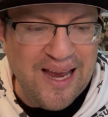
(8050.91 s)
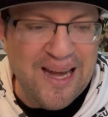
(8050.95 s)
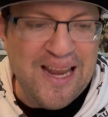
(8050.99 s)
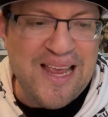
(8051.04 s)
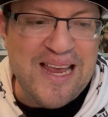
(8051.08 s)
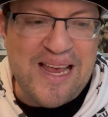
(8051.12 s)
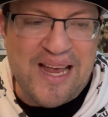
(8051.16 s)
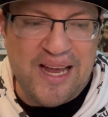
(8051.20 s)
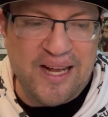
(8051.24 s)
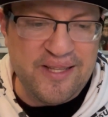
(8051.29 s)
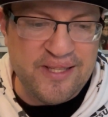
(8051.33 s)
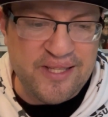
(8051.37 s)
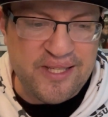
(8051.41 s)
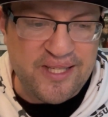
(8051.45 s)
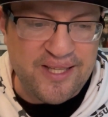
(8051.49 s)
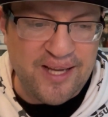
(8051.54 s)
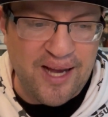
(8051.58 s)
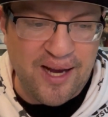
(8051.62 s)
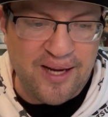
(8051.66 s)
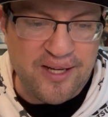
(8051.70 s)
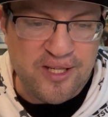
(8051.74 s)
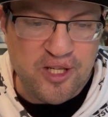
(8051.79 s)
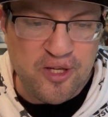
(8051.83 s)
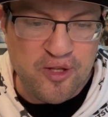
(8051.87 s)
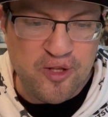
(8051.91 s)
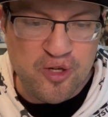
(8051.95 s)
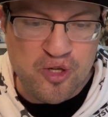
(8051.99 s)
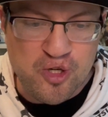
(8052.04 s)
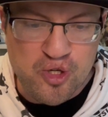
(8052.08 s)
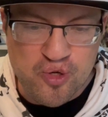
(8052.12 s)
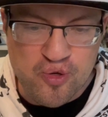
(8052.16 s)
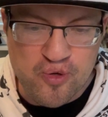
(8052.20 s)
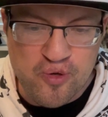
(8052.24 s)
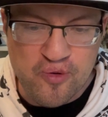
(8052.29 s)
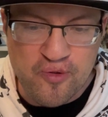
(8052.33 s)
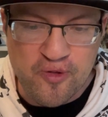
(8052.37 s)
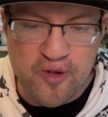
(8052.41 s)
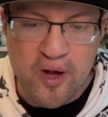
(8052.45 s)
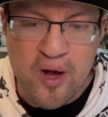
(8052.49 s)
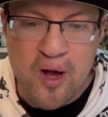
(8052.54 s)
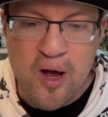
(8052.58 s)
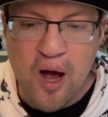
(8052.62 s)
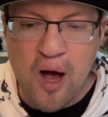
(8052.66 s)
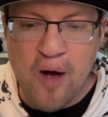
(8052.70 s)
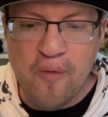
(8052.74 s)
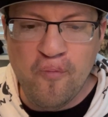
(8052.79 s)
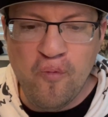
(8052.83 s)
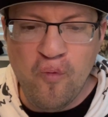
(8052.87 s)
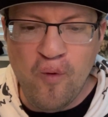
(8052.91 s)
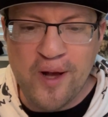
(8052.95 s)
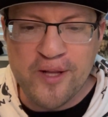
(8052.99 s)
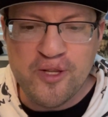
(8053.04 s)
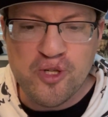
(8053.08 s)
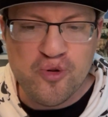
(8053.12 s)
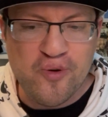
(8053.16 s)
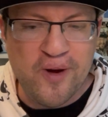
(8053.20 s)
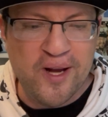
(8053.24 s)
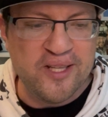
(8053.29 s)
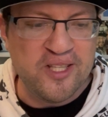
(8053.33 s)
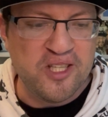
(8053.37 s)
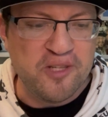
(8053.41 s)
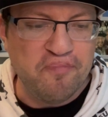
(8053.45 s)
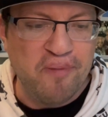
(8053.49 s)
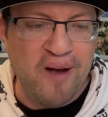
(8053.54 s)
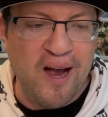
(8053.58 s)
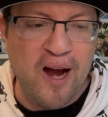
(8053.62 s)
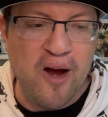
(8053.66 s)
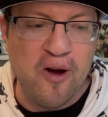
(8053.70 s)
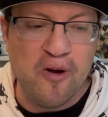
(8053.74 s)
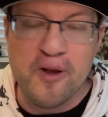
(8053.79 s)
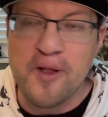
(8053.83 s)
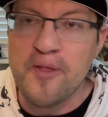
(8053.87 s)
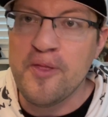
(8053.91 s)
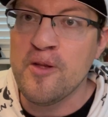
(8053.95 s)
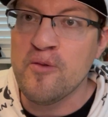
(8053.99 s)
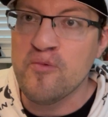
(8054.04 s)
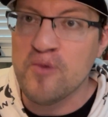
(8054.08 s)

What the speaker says: any insight to the truth of what transpired in the